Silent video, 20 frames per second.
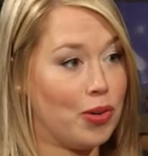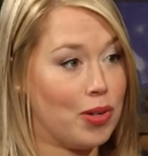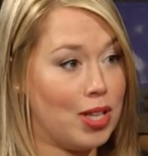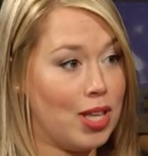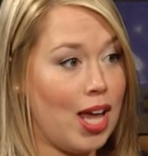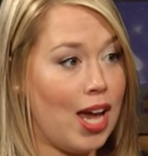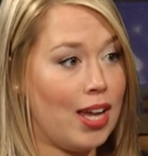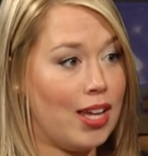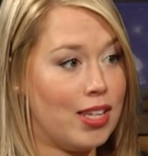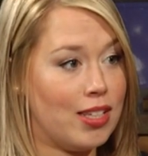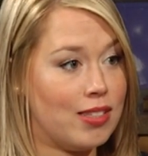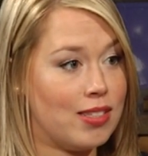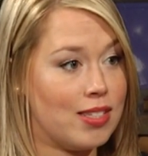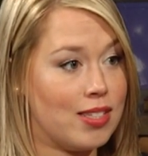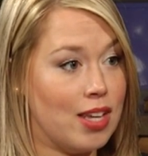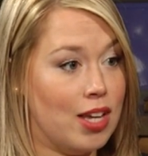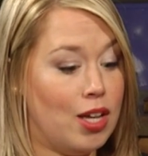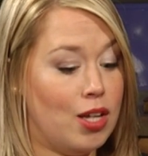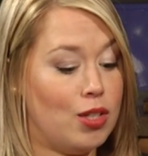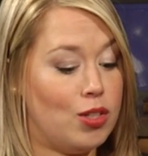with your
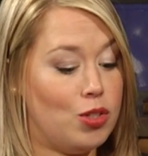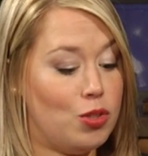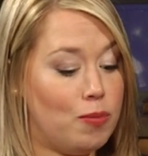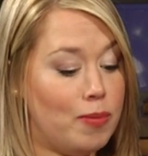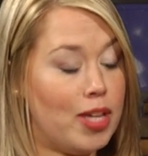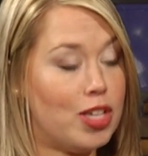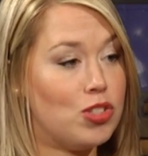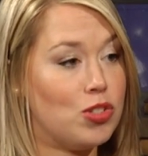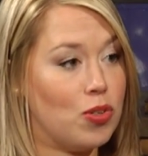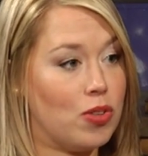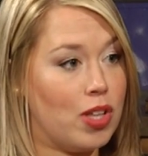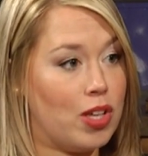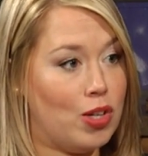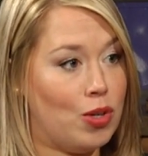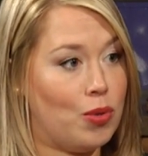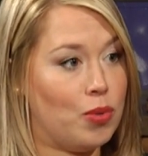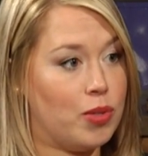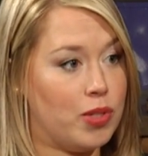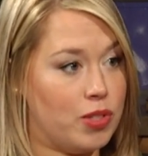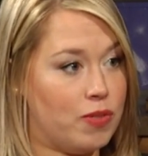clients, you make sure they
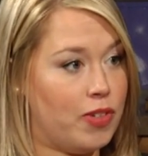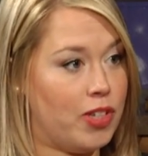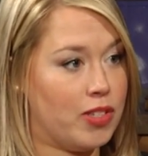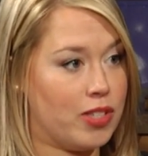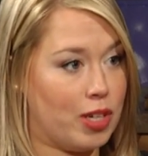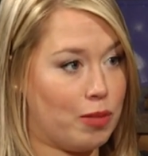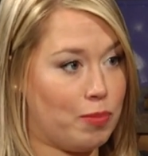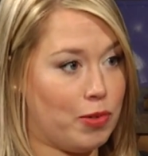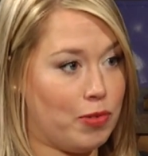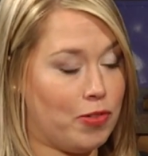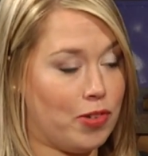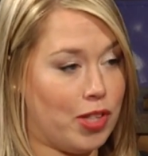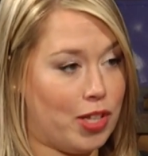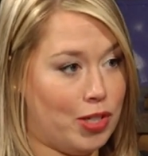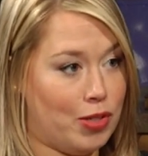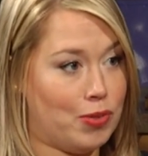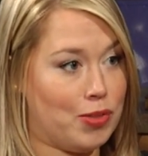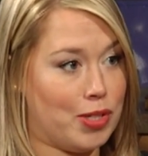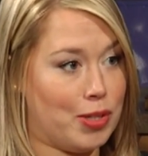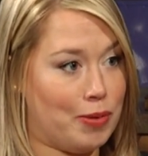know what this feels like before
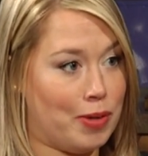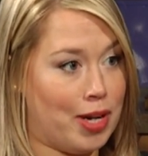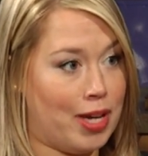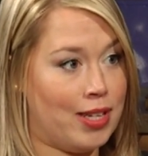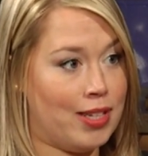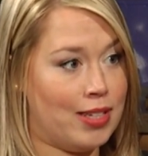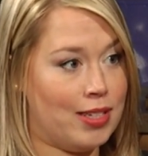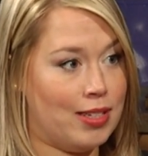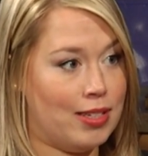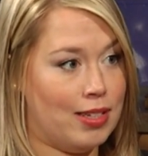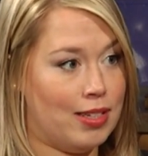they use it, right?